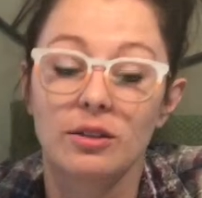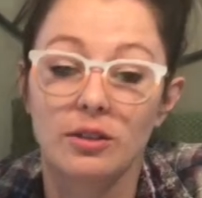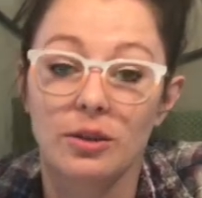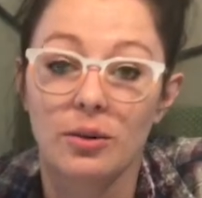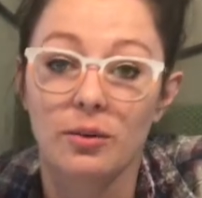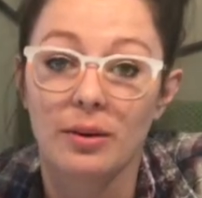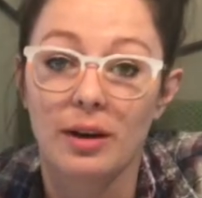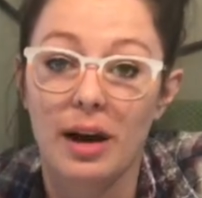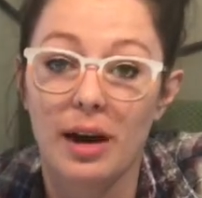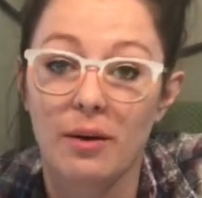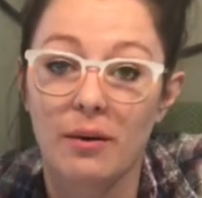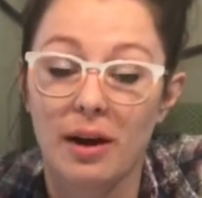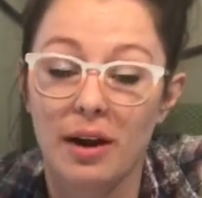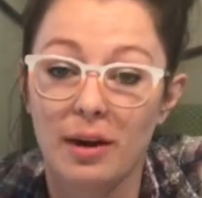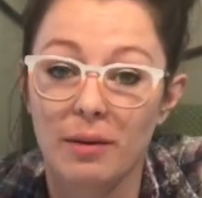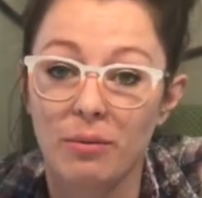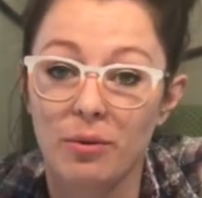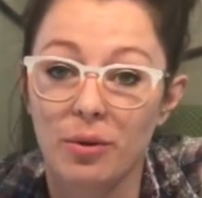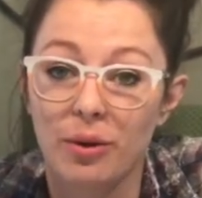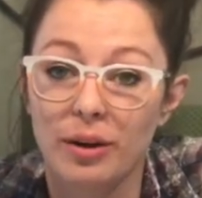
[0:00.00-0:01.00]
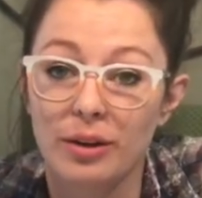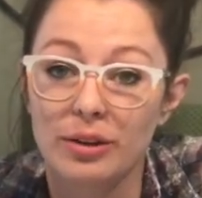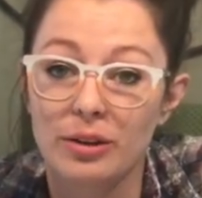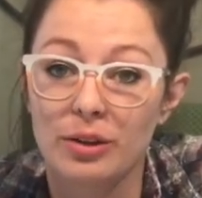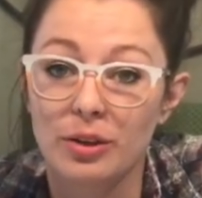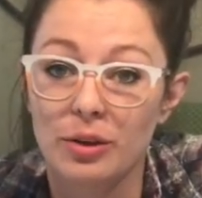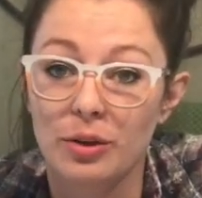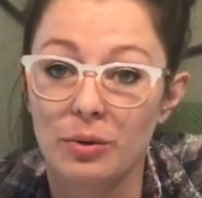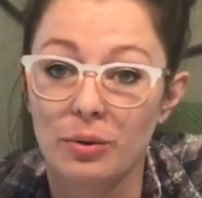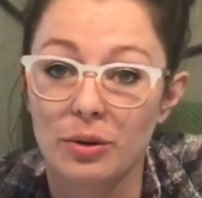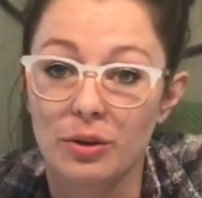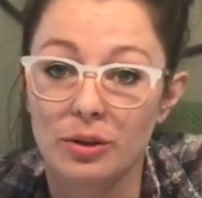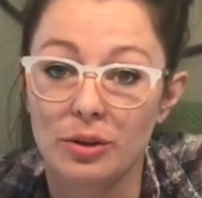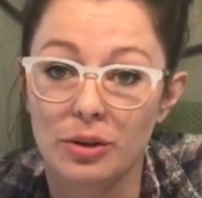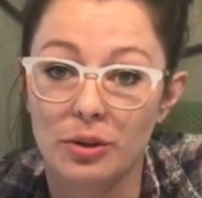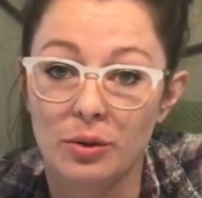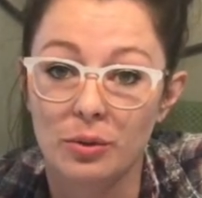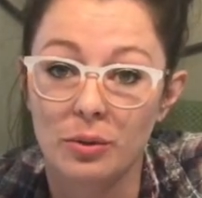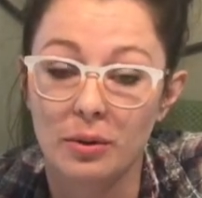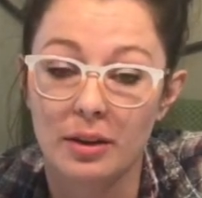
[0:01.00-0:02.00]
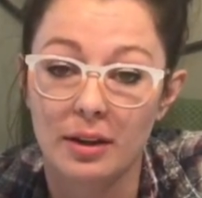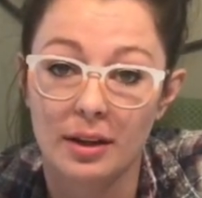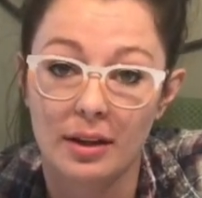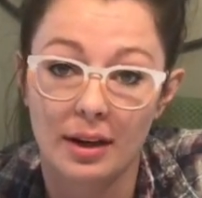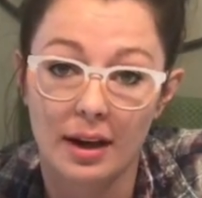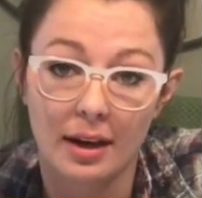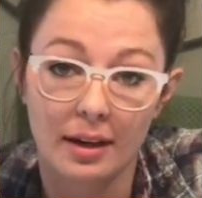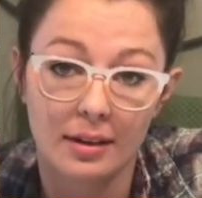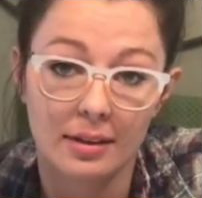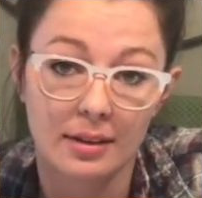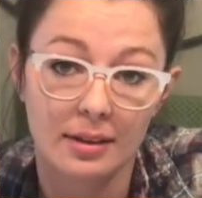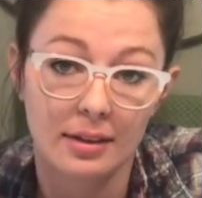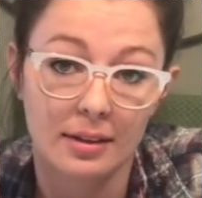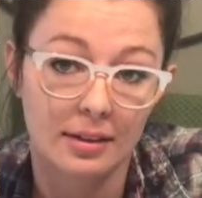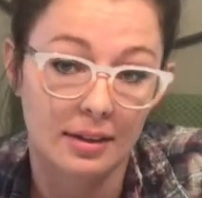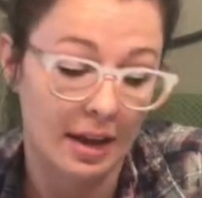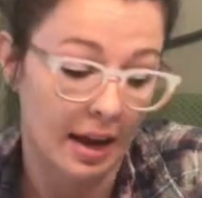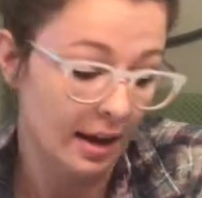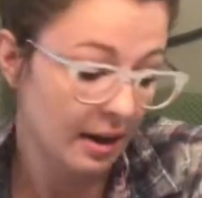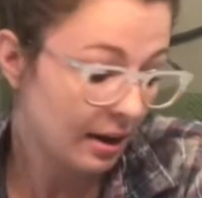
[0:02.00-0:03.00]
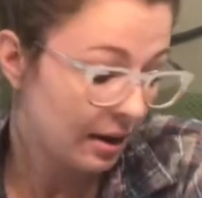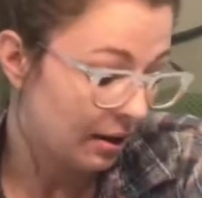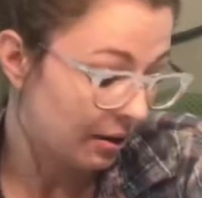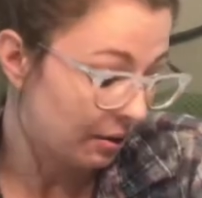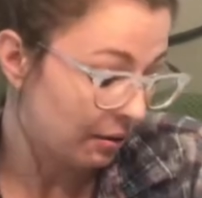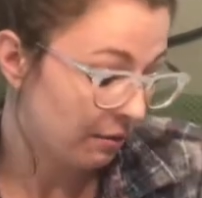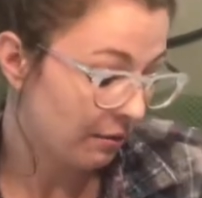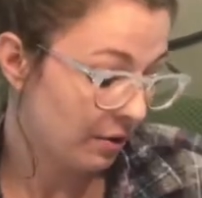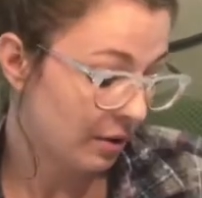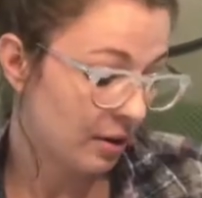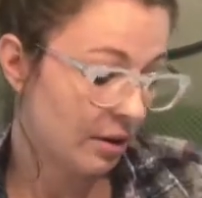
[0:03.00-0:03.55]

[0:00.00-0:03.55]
So now I am going to do the next set of